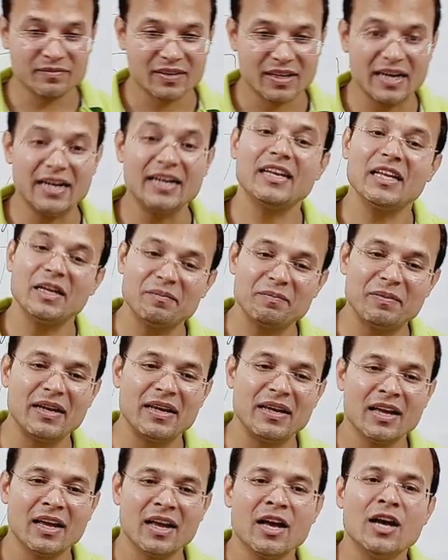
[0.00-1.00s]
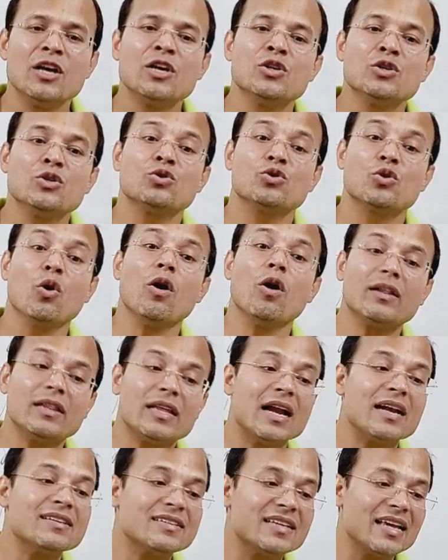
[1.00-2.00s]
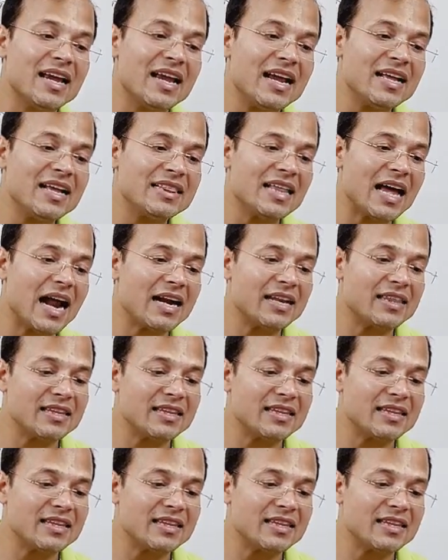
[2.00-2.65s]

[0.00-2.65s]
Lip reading: in TP. So they are saying that